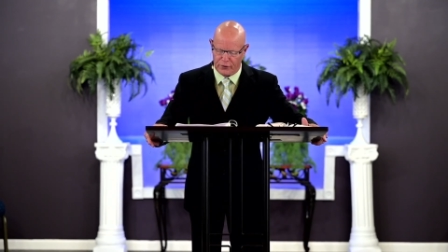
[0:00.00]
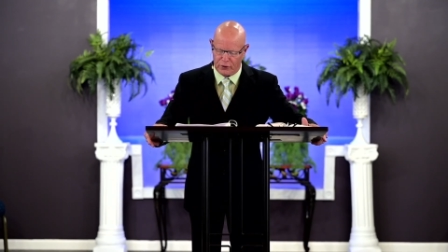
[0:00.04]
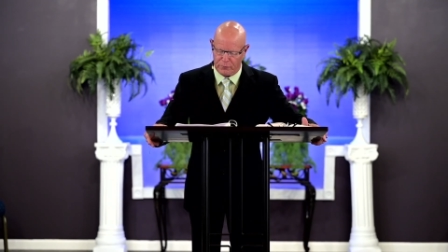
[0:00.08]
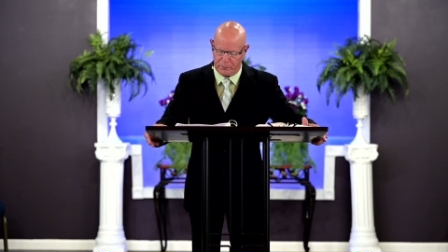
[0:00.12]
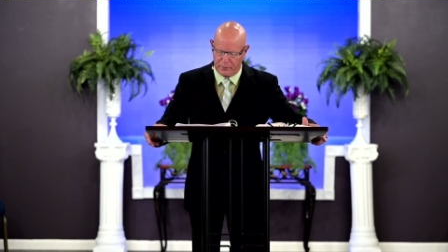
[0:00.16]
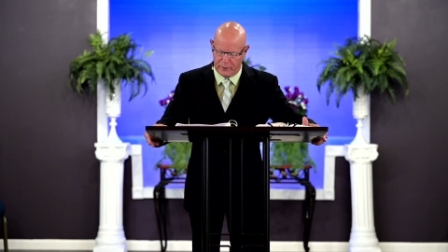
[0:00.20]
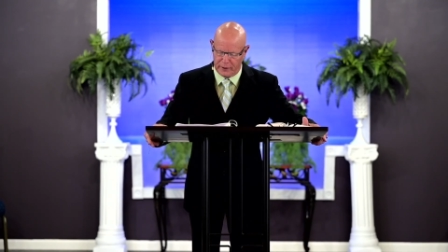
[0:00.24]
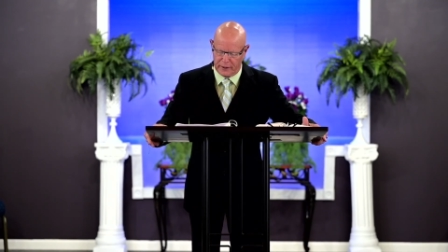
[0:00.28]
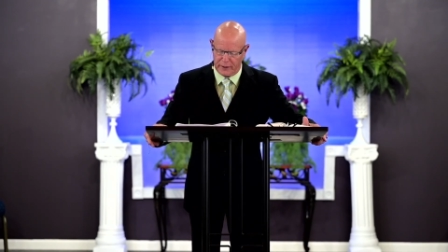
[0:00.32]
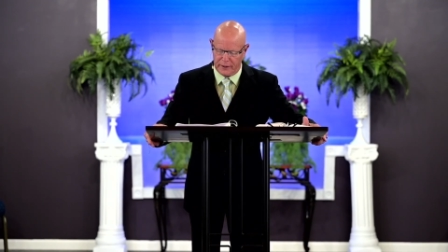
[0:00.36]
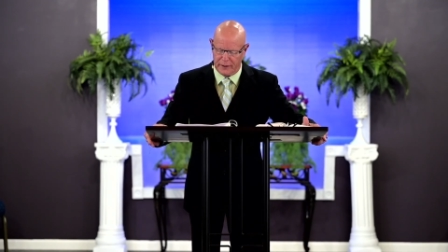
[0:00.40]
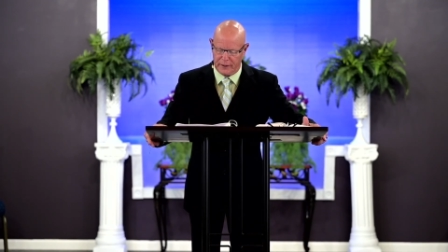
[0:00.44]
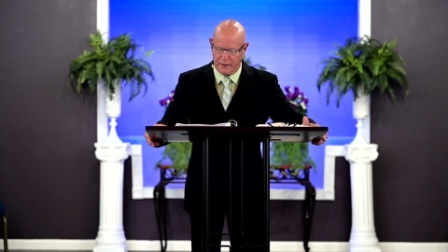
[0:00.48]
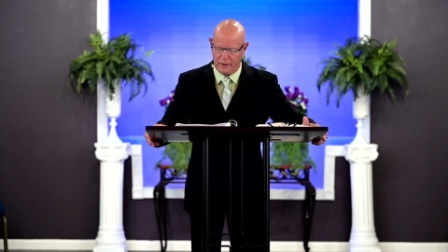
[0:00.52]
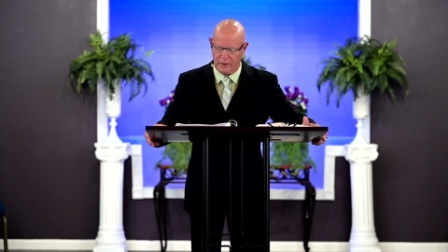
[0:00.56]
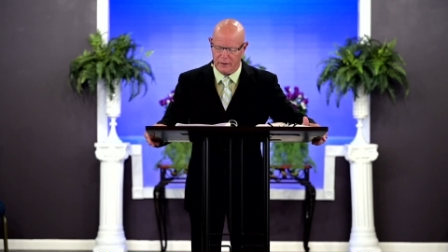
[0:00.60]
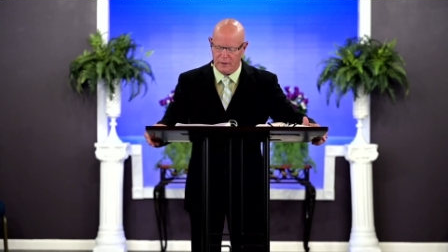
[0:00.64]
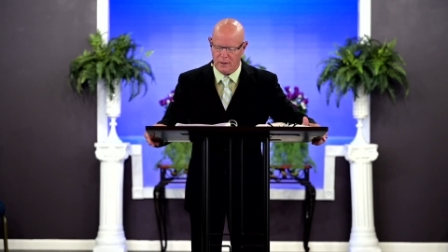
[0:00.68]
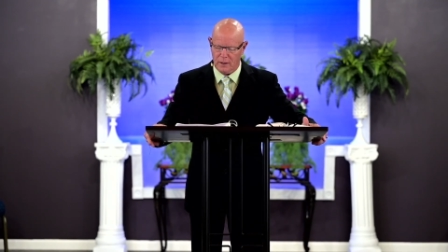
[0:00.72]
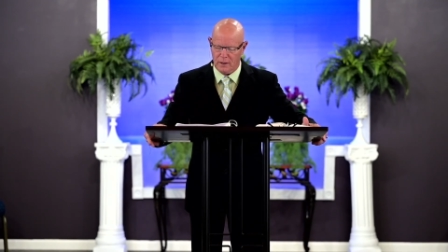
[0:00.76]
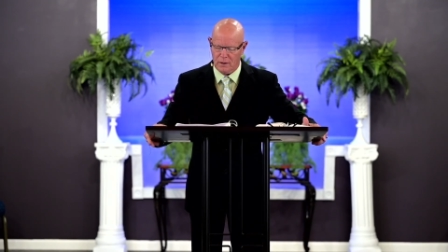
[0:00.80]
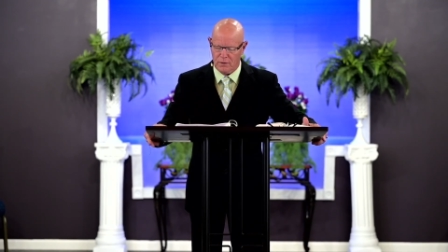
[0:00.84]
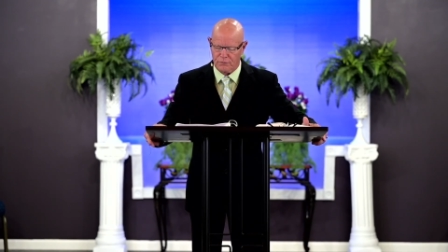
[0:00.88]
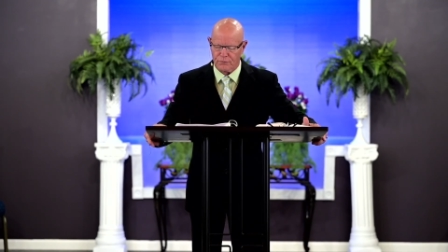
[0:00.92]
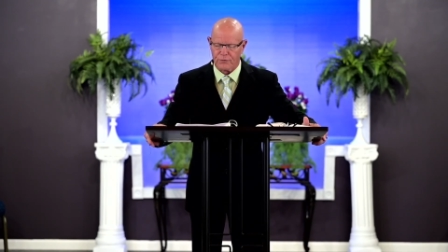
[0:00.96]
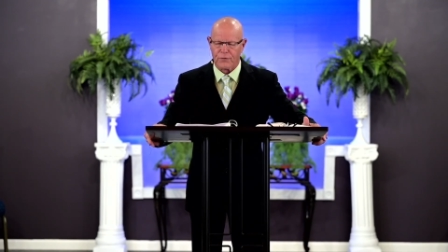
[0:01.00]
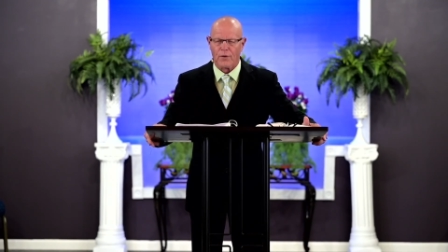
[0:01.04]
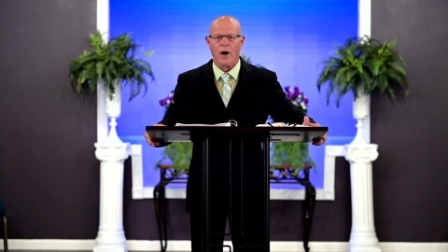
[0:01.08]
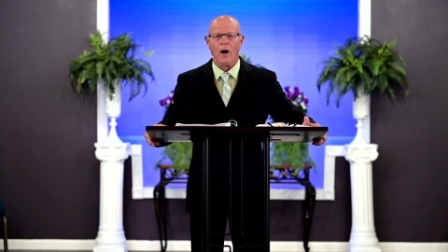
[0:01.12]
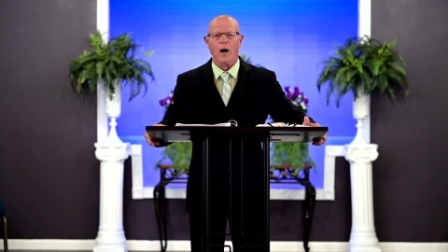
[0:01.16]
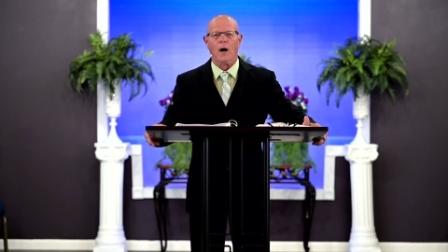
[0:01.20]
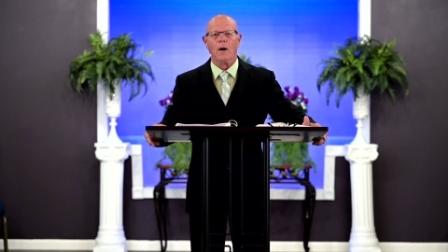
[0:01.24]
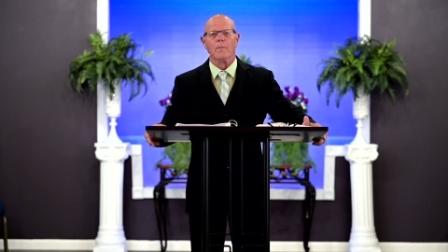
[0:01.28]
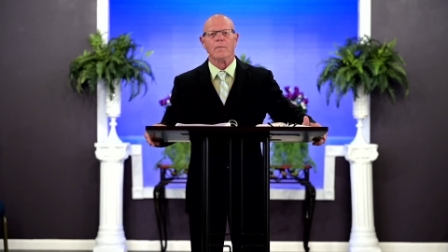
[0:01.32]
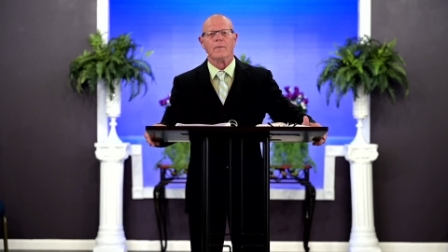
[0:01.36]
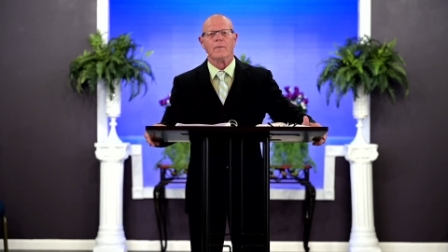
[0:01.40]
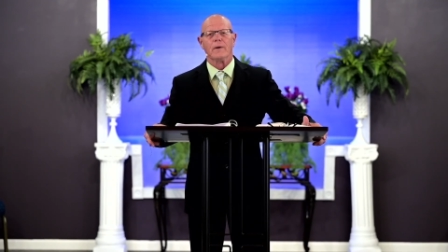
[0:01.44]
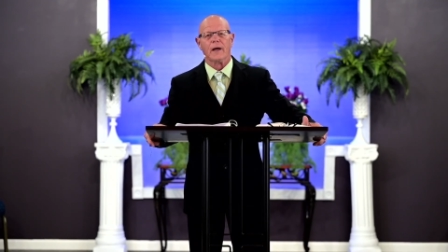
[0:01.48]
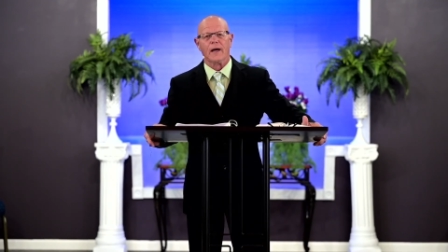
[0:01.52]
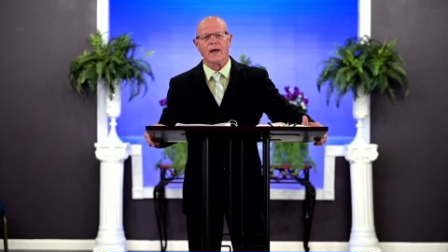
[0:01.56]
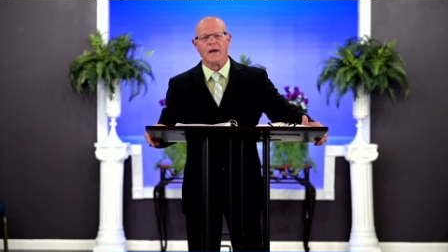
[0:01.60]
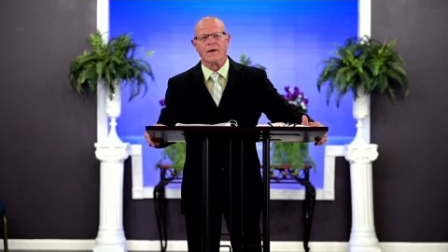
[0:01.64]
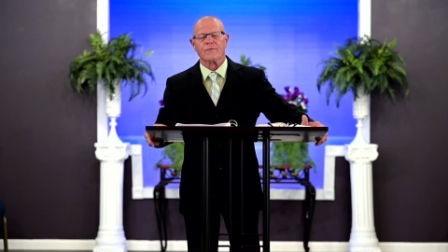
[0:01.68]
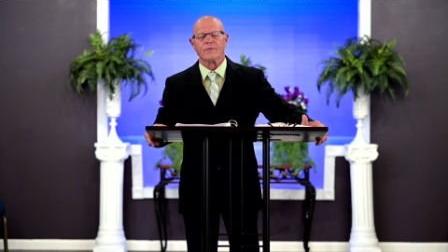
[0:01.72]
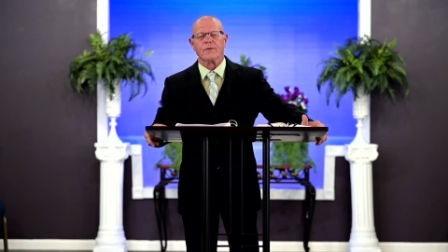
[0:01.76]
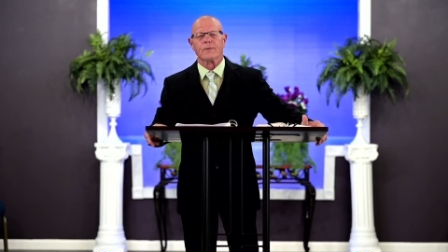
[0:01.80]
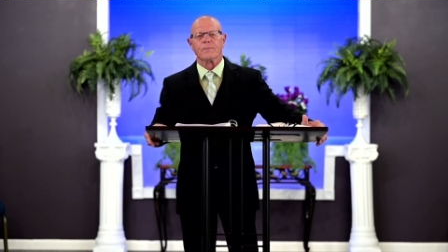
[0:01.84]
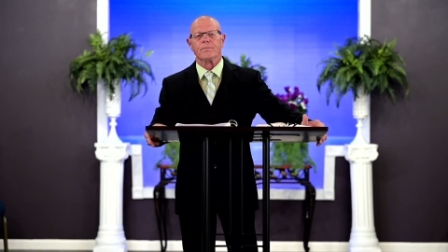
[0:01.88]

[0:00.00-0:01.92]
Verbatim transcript: be from heaven.